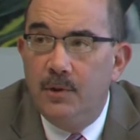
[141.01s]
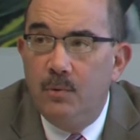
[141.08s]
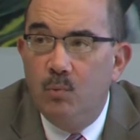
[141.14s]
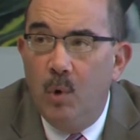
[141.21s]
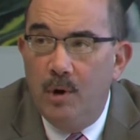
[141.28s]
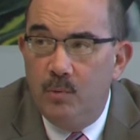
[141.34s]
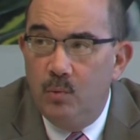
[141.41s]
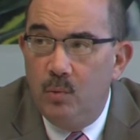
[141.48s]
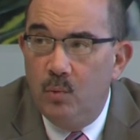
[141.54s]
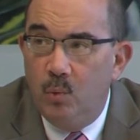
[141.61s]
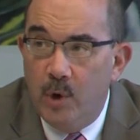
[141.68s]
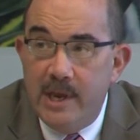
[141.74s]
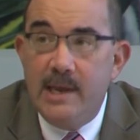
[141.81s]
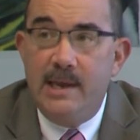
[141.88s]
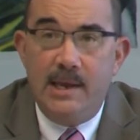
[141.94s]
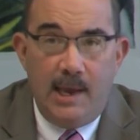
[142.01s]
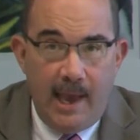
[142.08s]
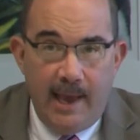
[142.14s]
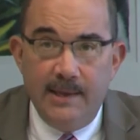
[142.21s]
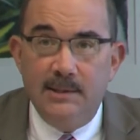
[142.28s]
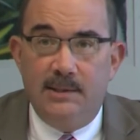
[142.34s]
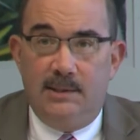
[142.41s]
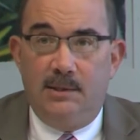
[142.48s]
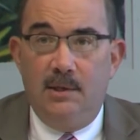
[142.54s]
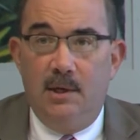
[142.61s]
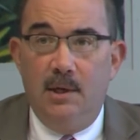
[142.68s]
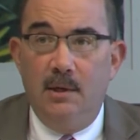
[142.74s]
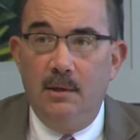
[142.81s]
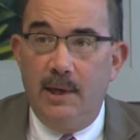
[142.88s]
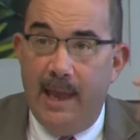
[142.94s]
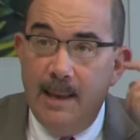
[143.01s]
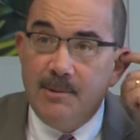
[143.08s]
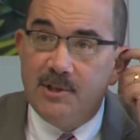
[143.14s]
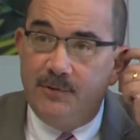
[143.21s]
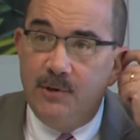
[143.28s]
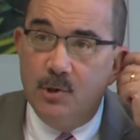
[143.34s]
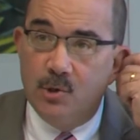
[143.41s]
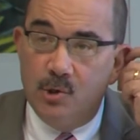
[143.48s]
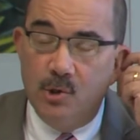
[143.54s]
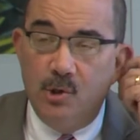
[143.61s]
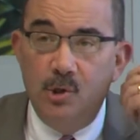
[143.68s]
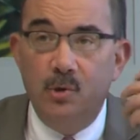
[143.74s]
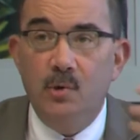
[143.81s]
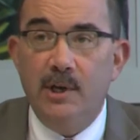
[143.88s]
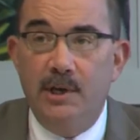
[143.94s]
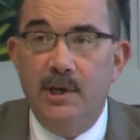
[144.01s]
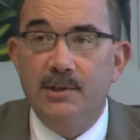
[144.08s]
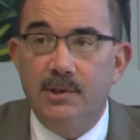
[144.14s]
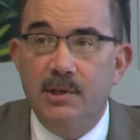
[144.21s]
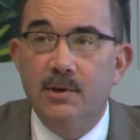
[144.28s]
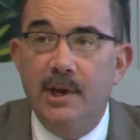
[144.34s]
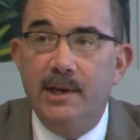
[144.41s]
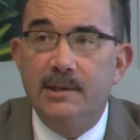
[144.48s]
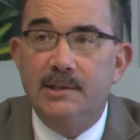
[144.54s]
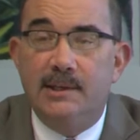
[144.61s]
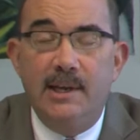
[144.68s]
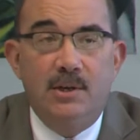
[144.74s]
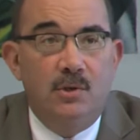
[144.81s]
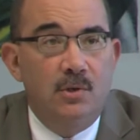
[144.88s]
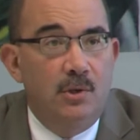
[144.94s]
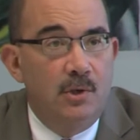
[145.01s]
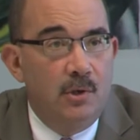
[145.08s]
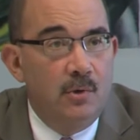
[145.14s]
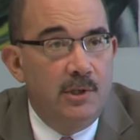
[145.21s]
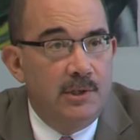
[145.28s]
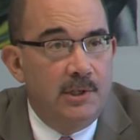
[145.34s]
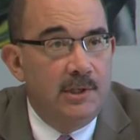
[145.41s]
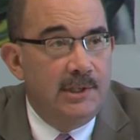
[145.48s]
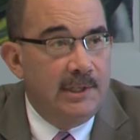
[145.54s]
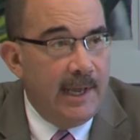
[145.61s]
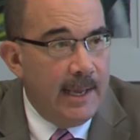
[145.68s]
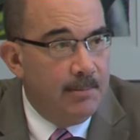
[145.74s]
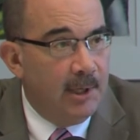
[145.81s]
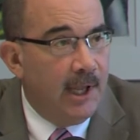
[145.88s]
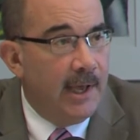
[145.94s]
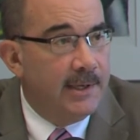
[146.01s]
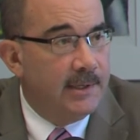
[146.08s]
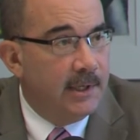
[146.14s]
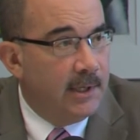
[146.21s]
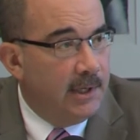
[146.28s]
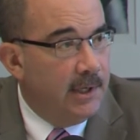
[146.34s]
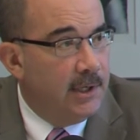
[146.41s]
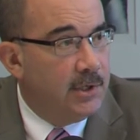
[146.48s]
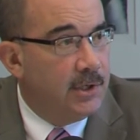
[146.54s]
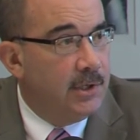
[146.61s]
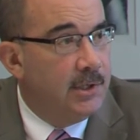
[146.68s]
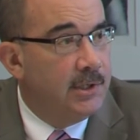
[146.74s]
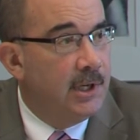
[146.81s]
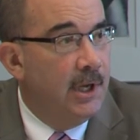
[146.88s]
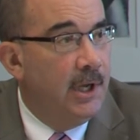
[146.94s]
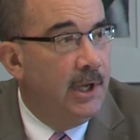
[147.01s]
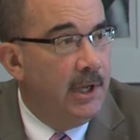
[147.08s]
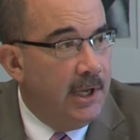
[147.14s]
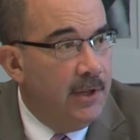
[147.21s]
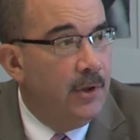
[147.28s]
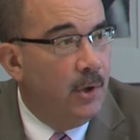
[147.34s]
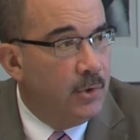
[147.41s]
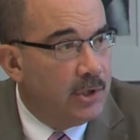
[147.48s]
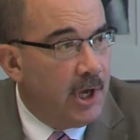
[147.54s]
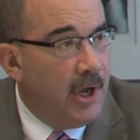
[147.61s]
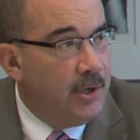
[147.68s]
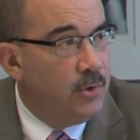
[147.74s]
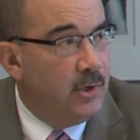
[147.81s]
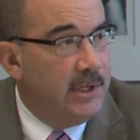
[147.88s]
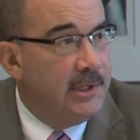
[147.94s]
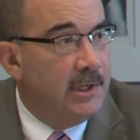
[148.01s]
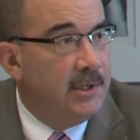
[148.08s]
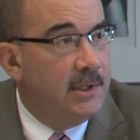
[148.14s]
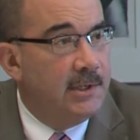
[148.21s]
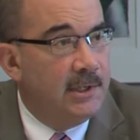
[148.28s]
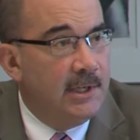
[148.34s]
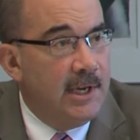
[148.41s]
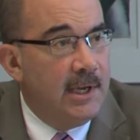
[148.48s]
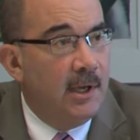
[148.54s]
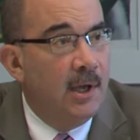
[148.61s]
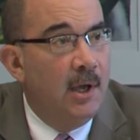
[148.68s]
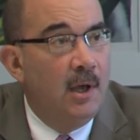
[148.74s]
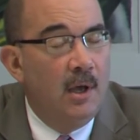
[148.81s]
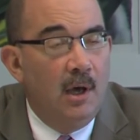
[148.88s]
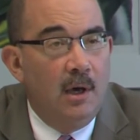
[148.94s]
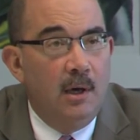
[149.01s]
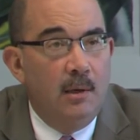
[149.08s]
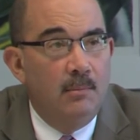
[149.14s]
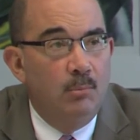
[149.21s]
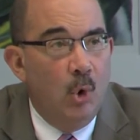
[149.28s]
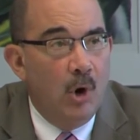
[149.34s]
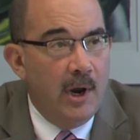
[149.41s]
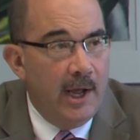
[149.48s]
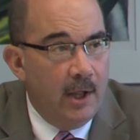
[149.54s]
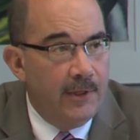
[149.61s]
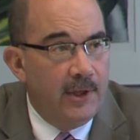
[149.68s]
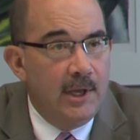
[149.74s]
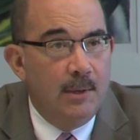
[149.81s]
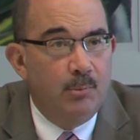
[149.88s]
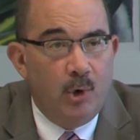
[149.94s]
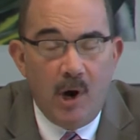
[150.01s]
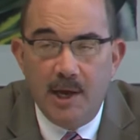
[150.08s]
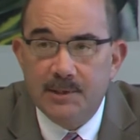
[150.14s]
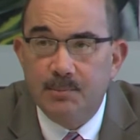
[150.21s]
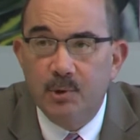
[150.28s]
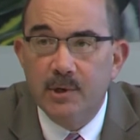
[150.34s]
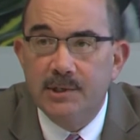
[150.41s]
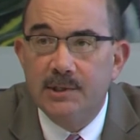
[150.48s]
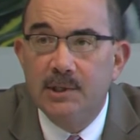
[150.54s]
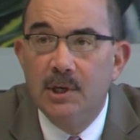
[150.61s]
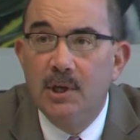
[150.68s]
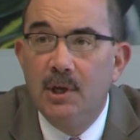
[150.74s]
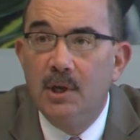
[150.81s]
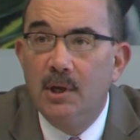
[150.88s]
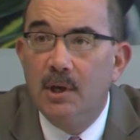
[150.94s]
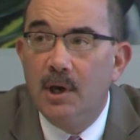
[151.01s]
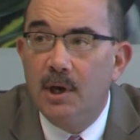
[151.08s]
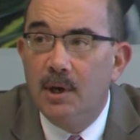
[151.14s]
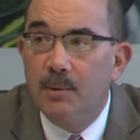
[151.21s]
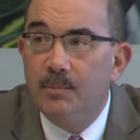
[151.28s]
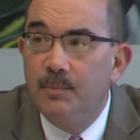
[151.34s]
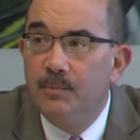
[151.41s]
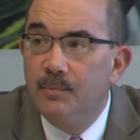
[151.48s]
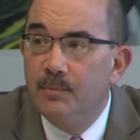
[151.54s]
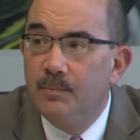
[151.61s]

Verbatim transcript: what we as a uh, hemisphere should do and as the United States should do is to stabilize the conditions in those countries and to seek uh, more healthy and prosperous um,